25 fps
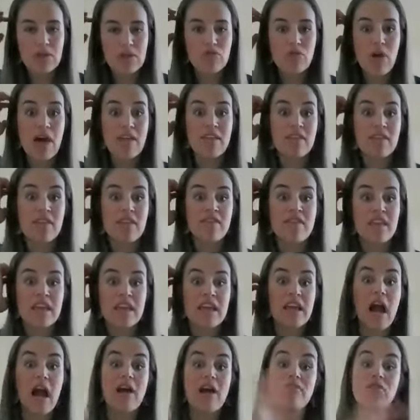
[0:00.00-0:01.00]
rather than
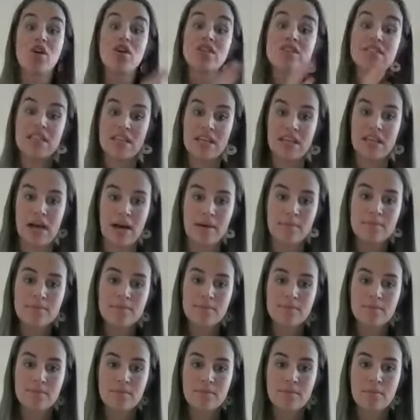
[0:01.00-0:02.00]
thinking I've lost
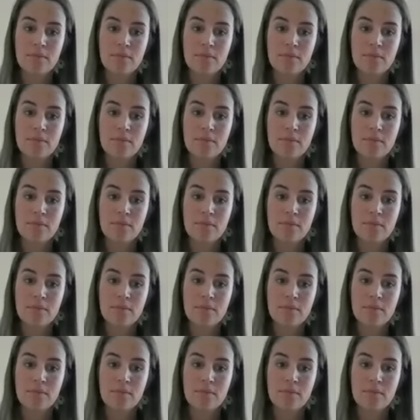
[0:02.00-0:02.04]
income,